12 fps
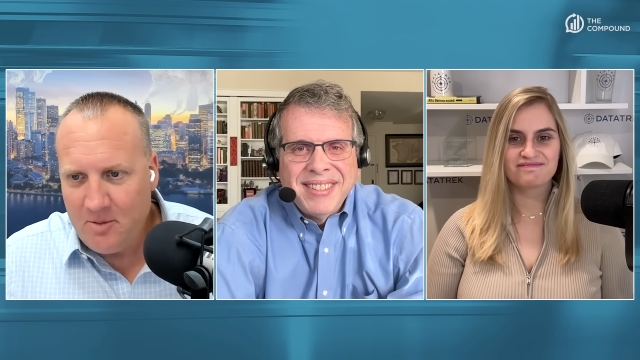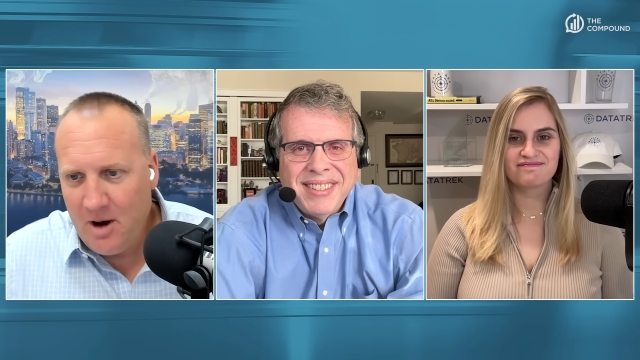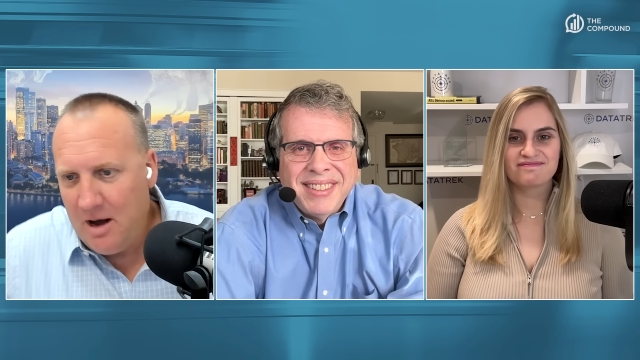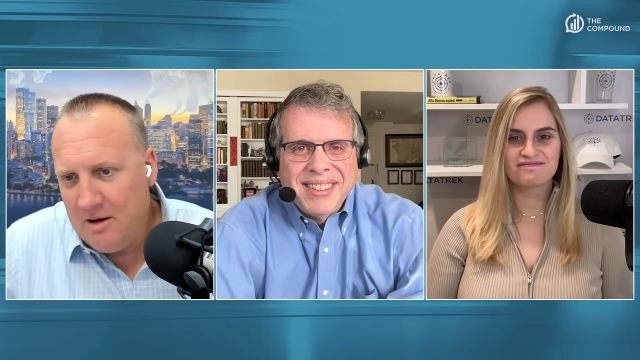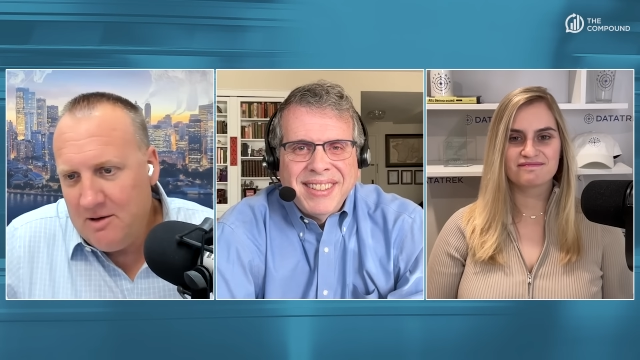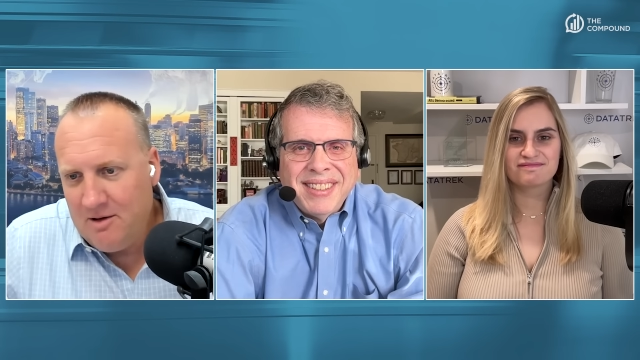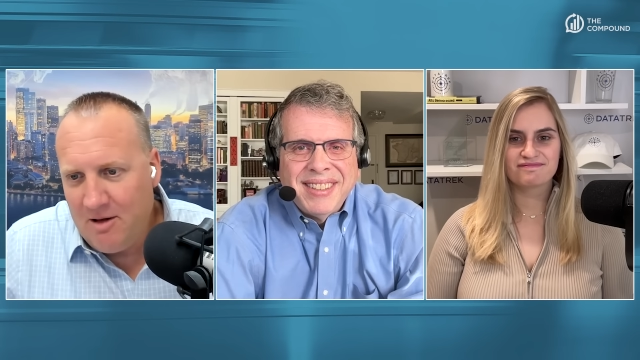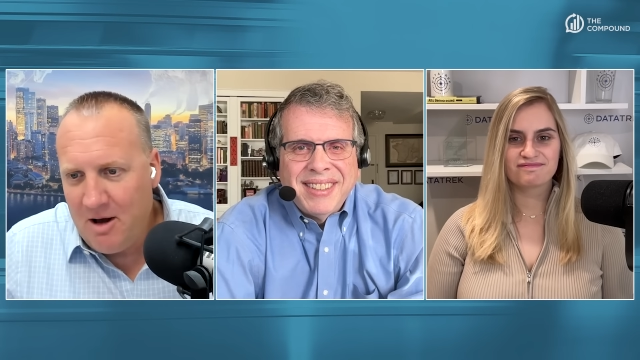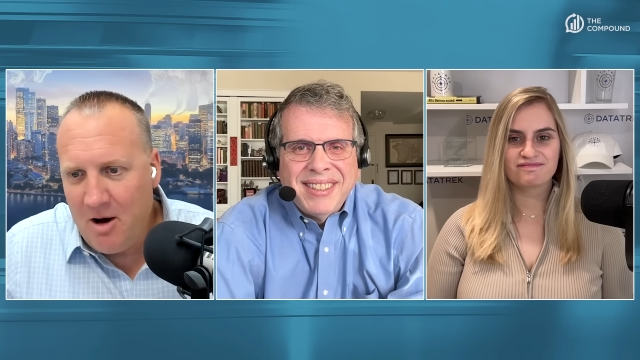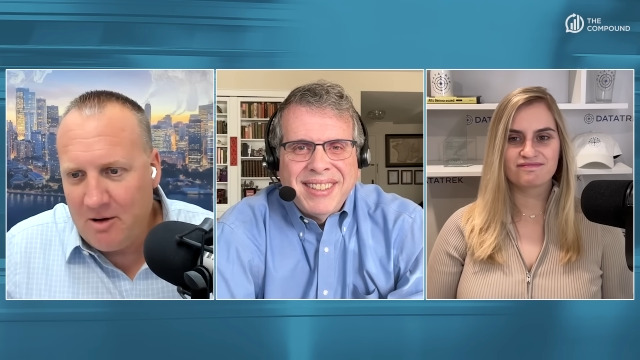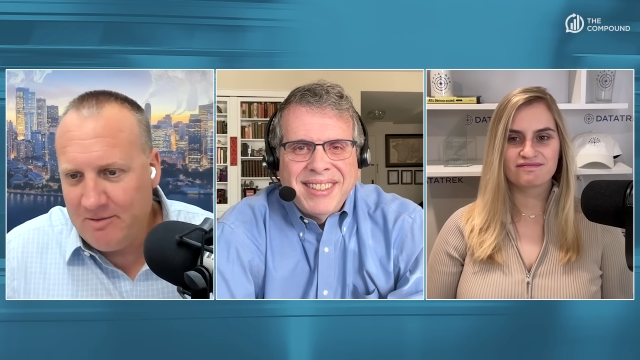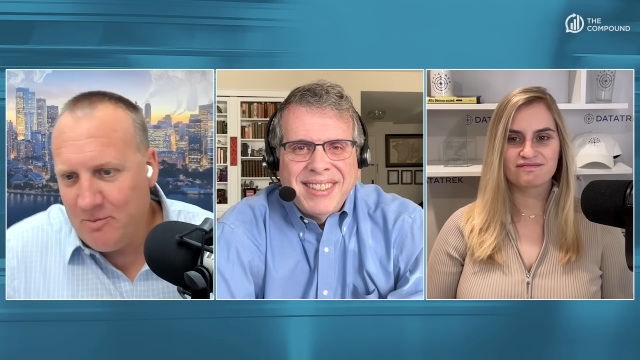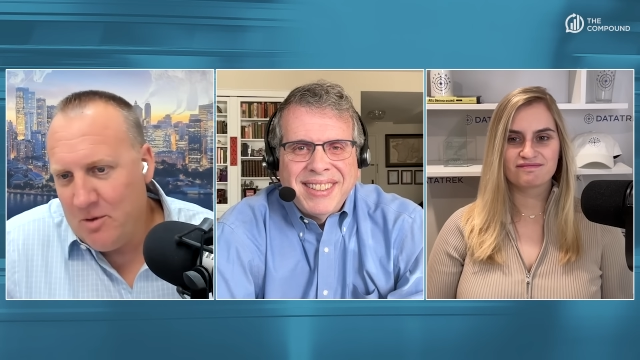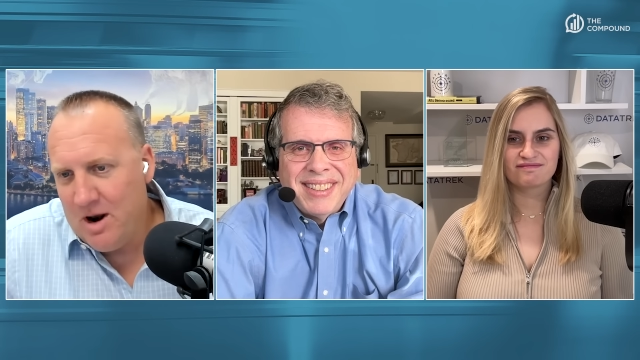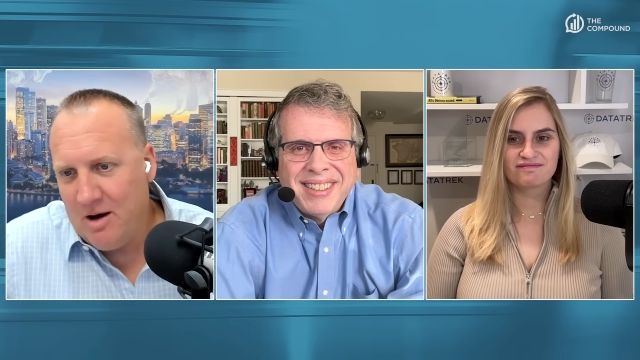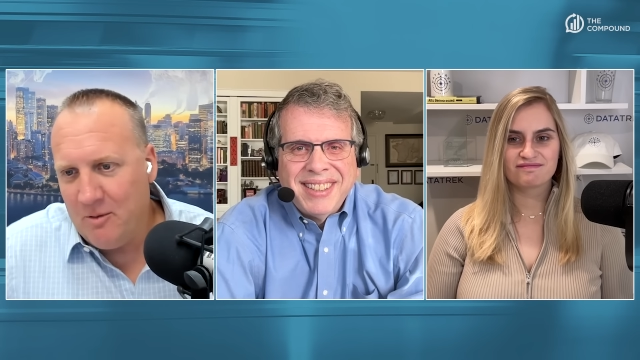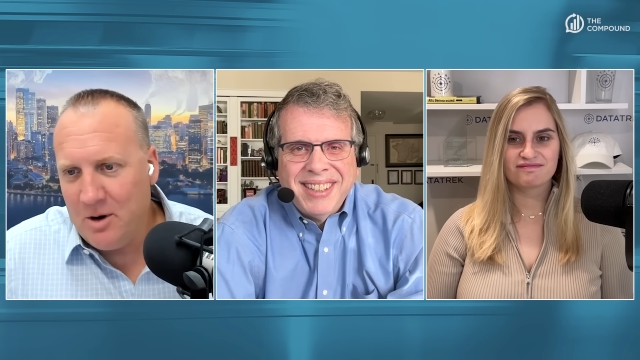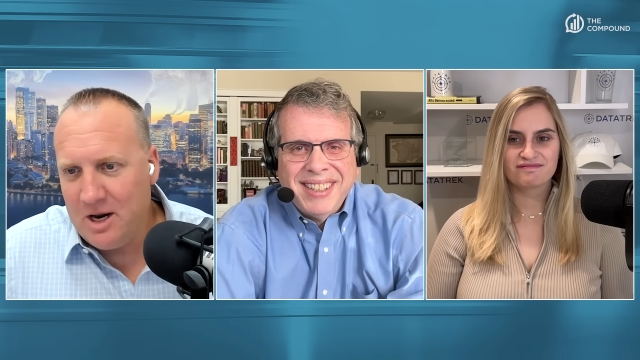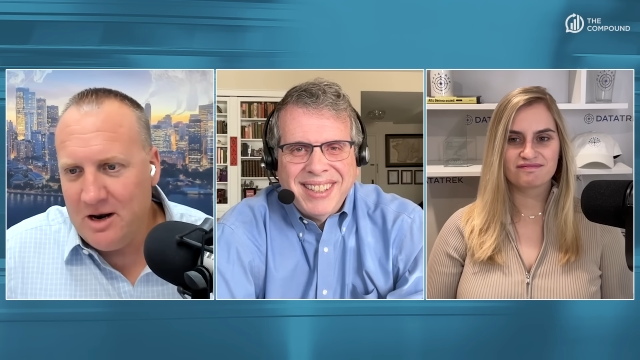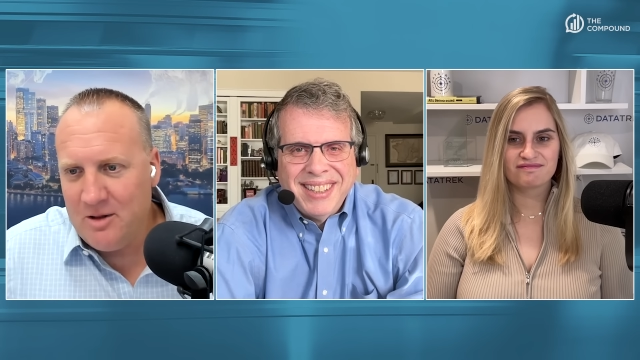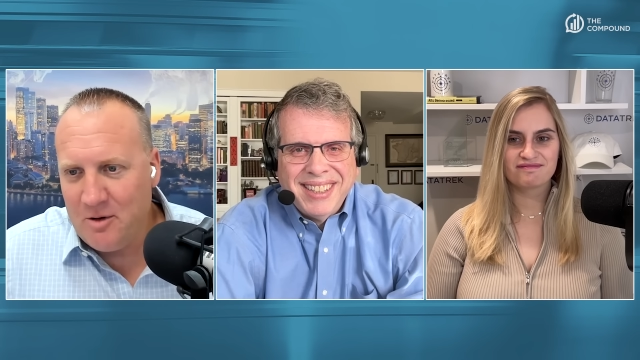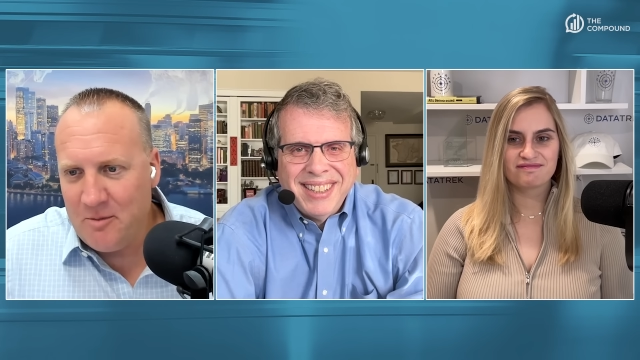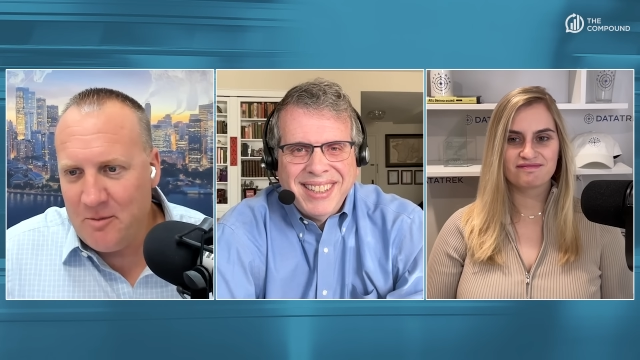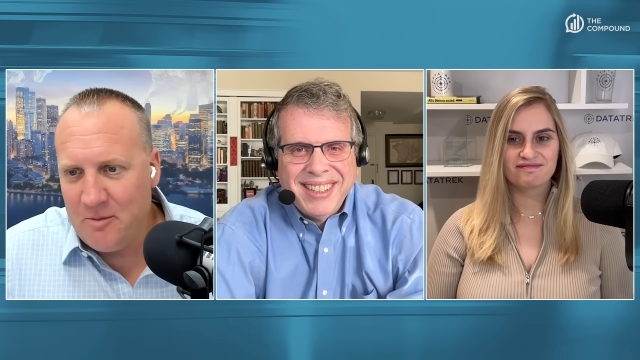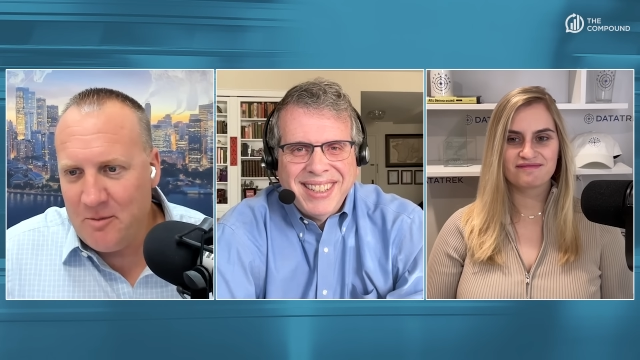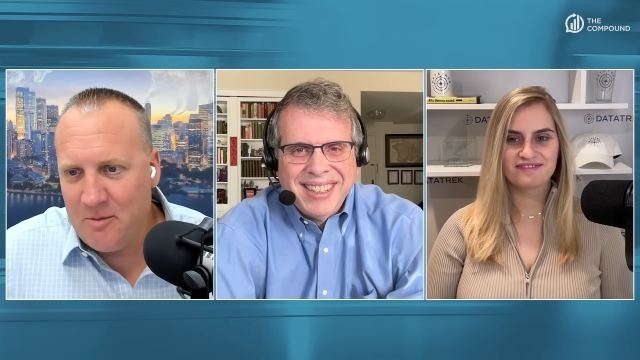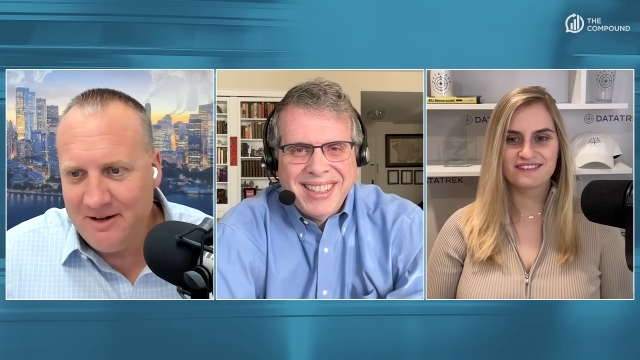Speaker 1: What? You're like, oh, what? Uh, what are you gonna do about it?